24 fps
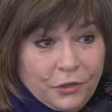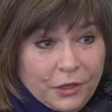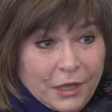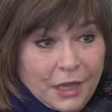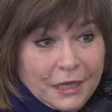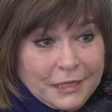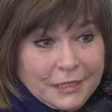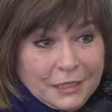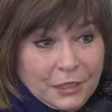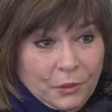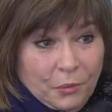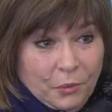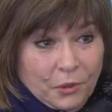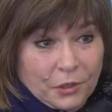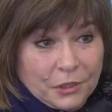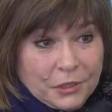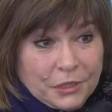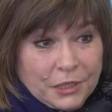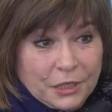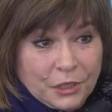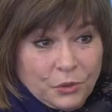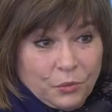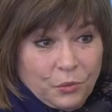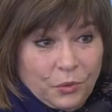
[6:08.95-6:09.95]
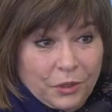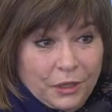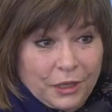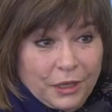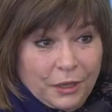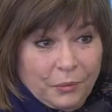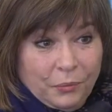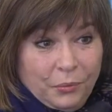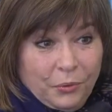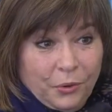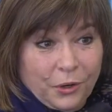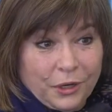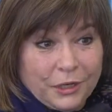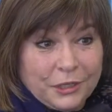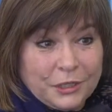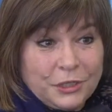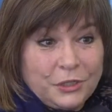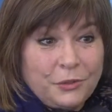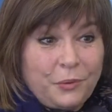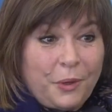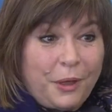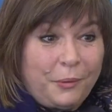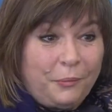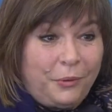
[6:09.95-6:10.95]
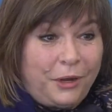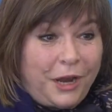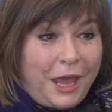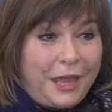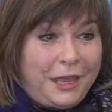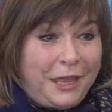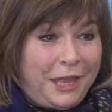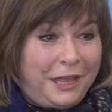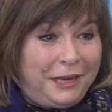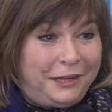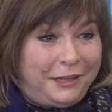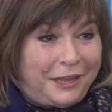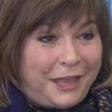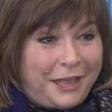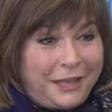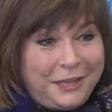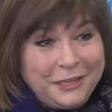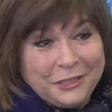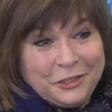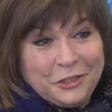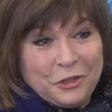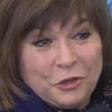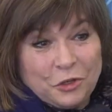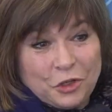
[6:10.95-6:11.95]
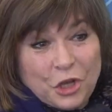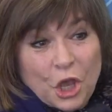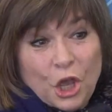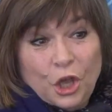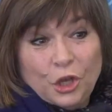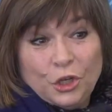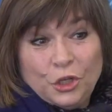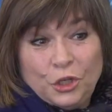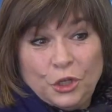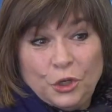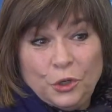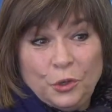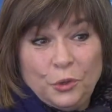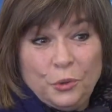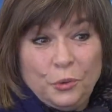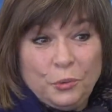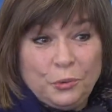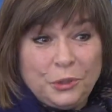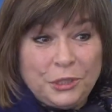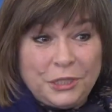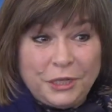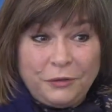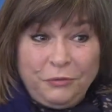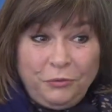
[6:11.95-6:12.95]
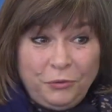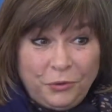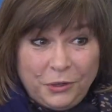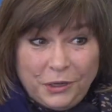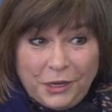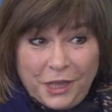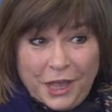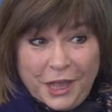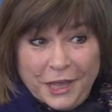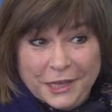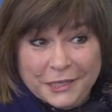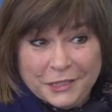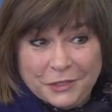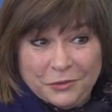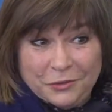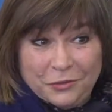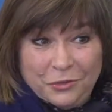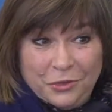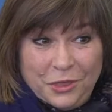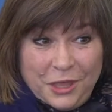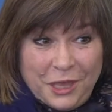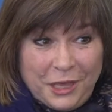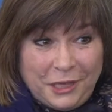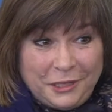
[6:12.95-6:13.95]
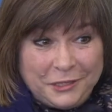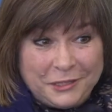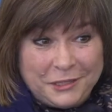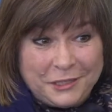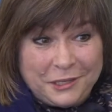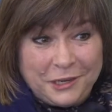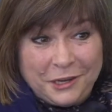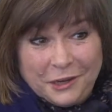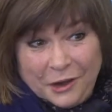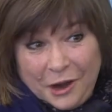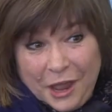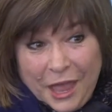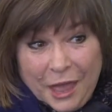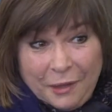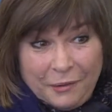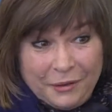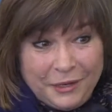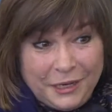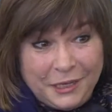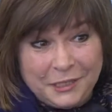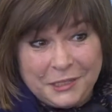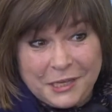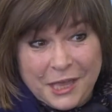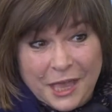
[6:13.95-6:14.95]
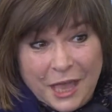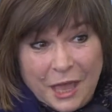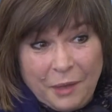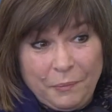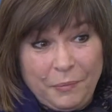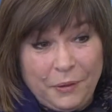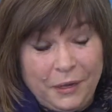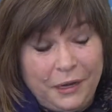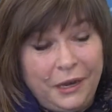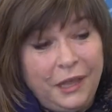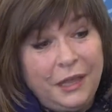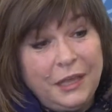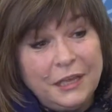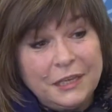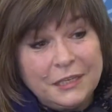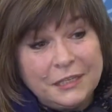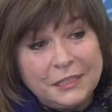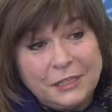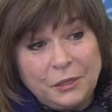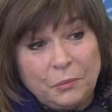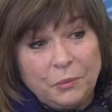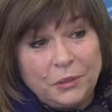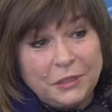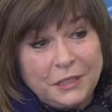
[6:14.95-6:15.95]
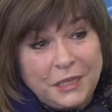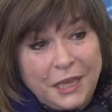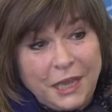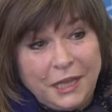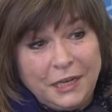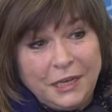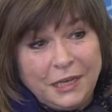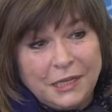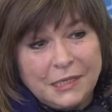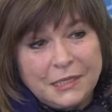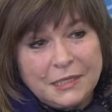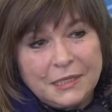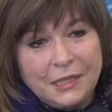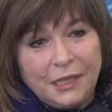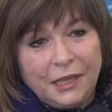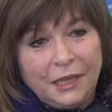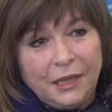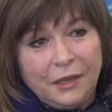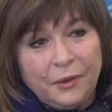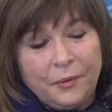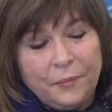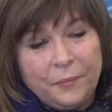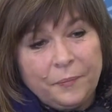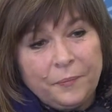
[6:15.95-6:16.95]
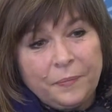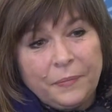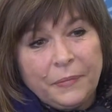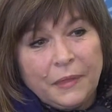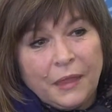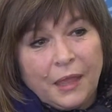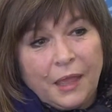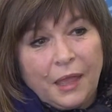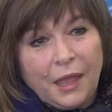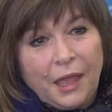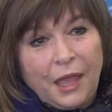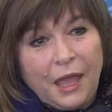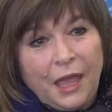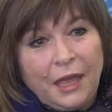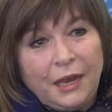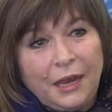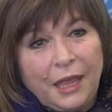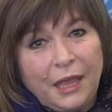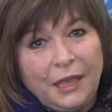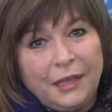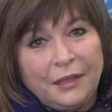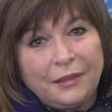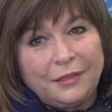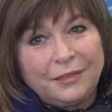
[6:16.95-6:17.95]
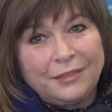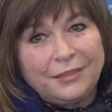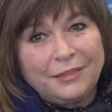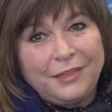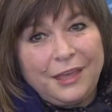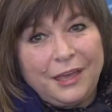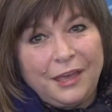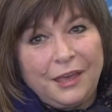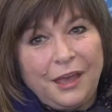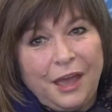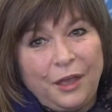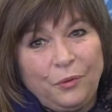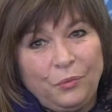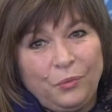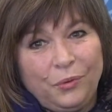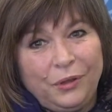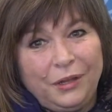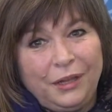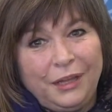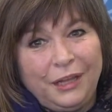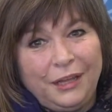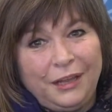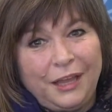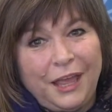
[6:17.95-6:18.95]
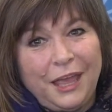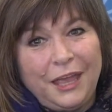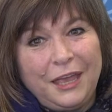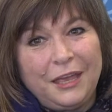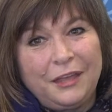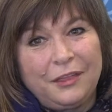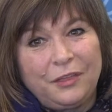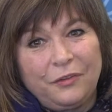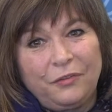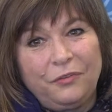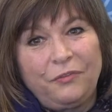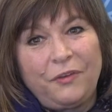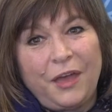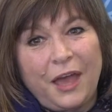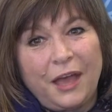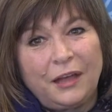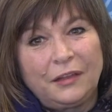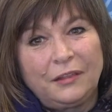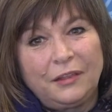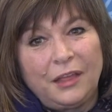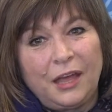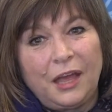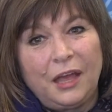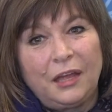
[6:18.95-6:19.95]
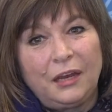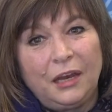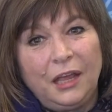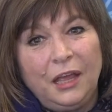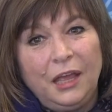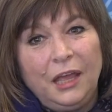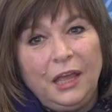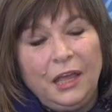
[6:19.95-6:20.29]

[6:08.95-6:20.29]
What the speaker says: the customers is really important. So what I kind of like is there's two different kinds of things that need to happen simultaneously. And I think I really like the fact that